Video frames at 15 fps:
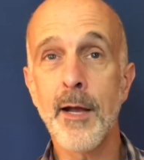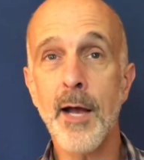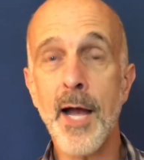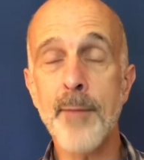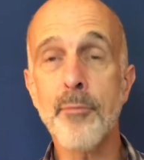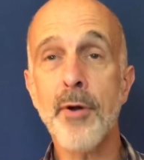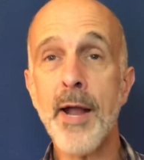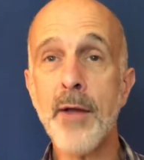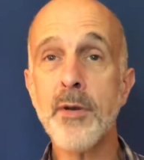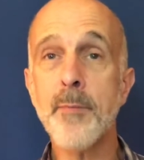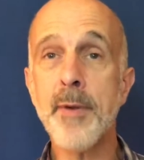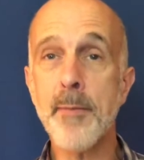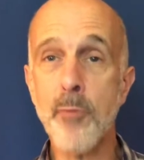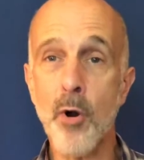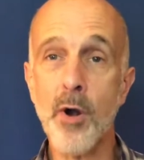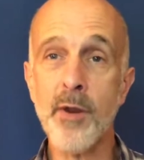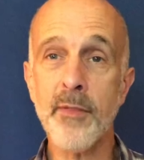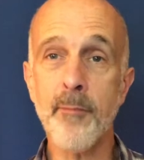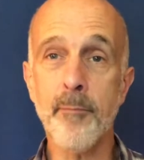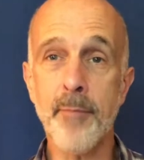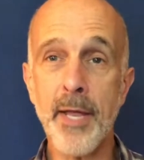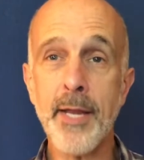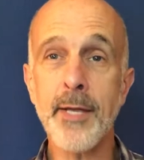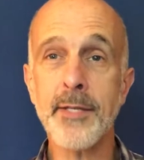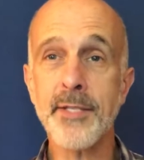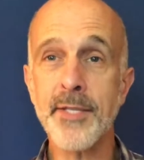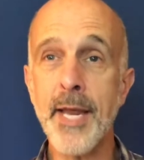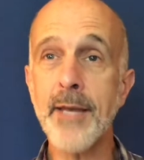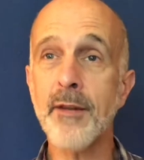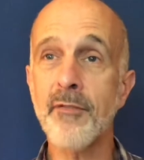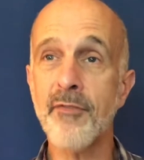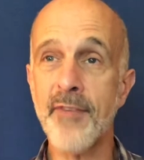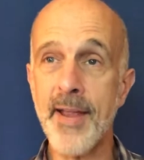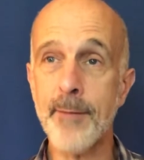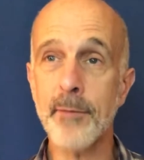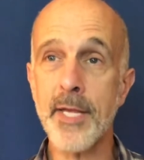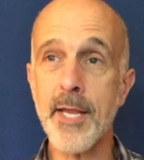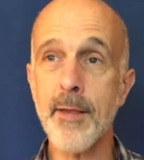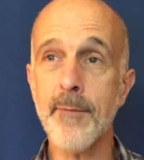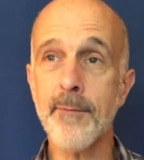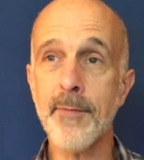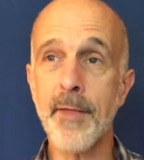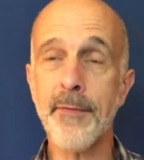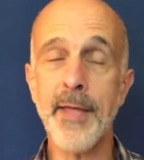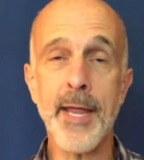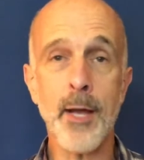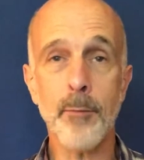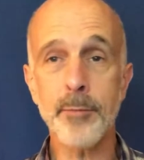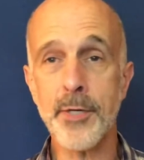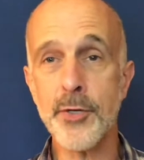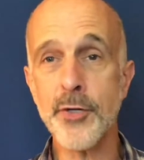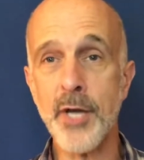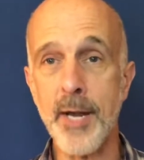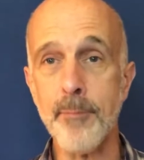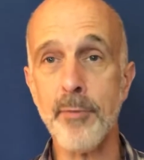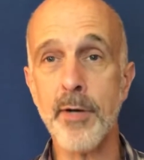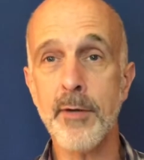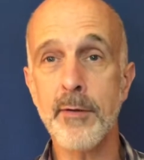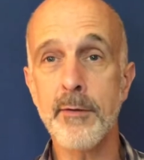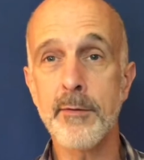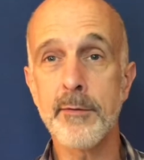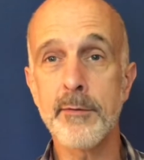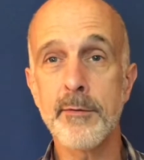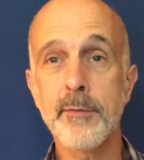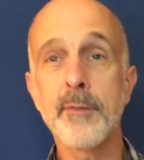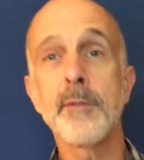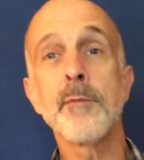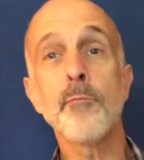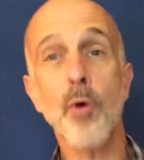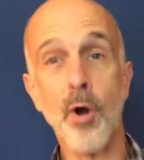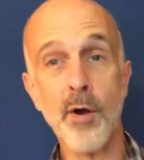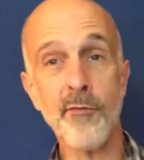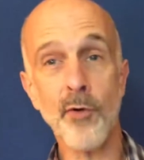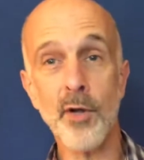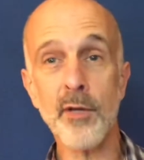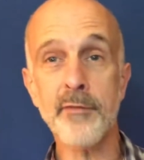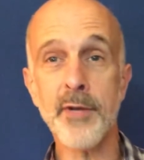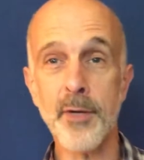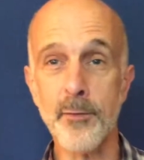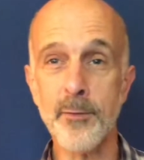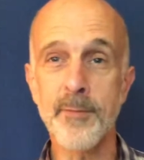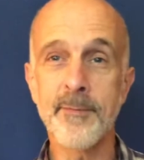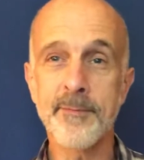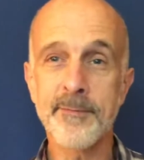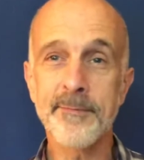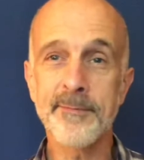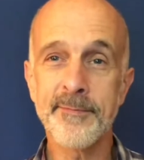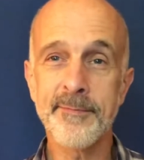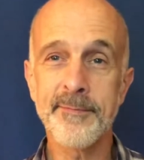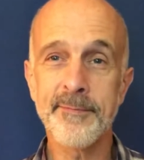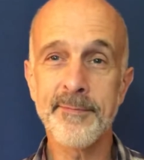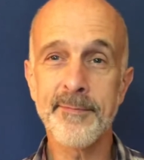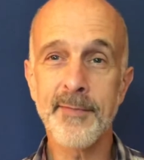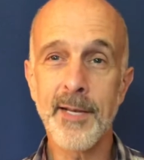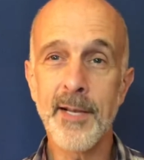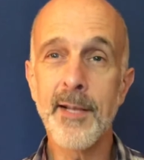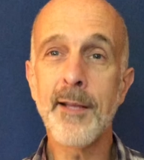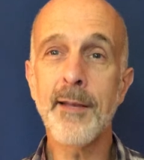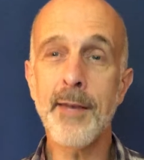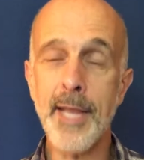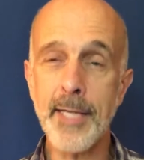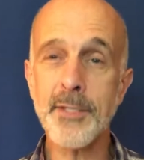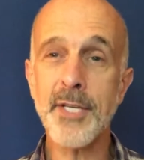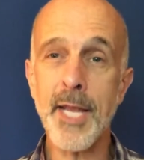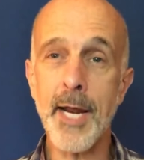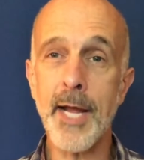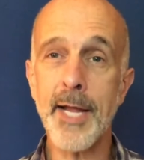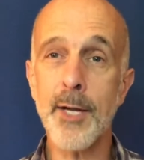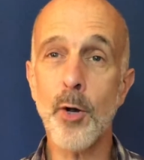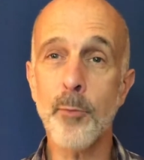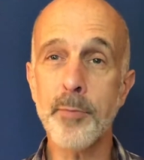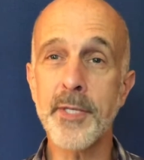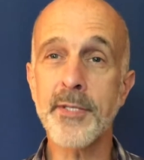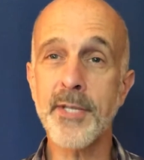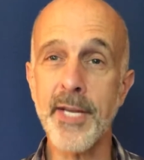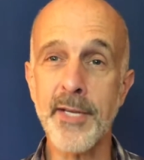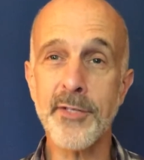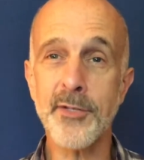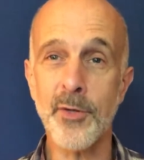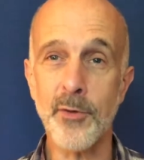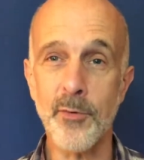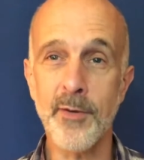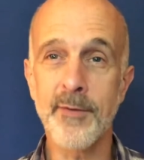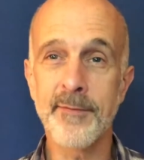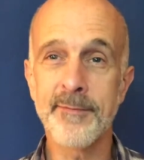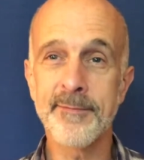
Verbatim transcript: I'm proud to be part of the big extended family that they helped to shape, part of all of you. Nancy and I hope to see you soon.